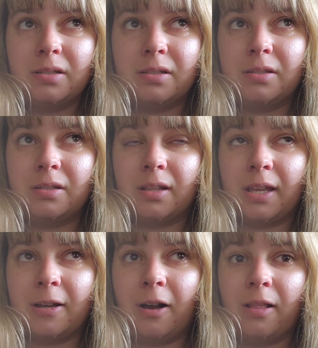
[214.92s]
to
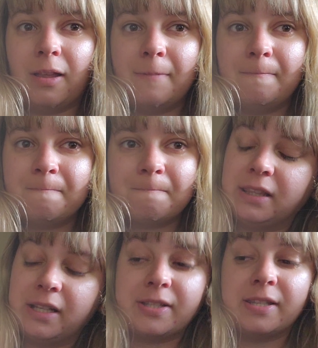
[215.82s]
like call up
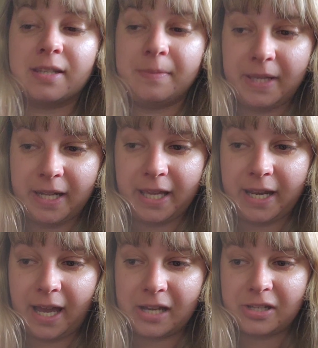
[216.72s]
there's this comedian
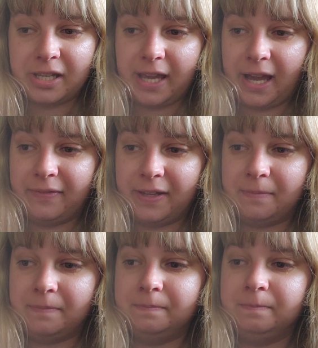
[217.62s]
ashley gavin
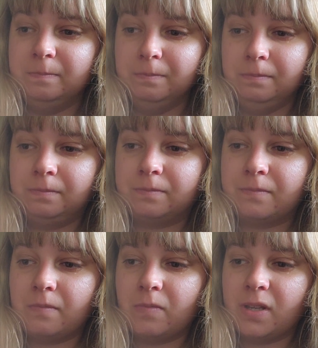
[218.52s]

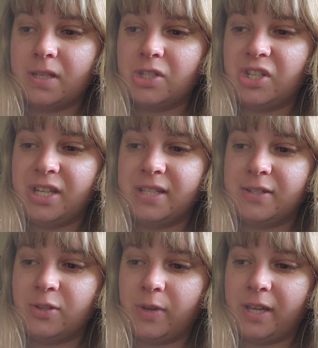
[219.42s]
she is
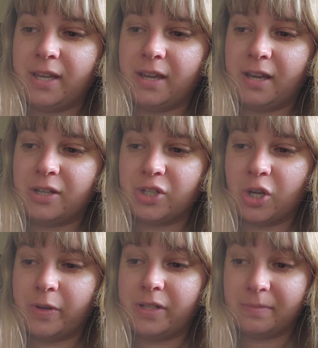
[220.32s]
doing a
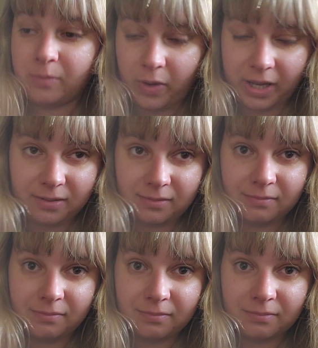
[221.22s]
show in des moines
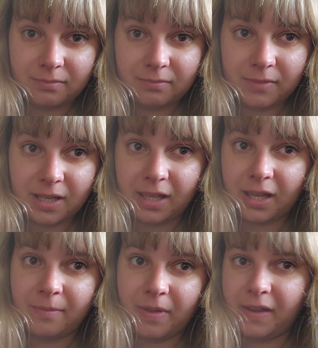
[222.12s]
in like
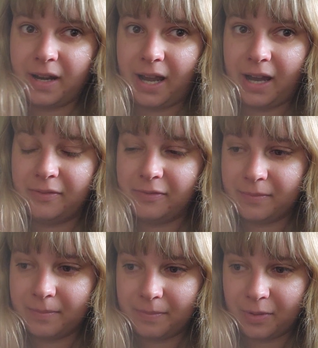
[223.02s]
a month and a half
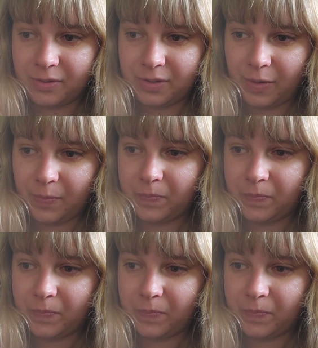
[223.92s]
or so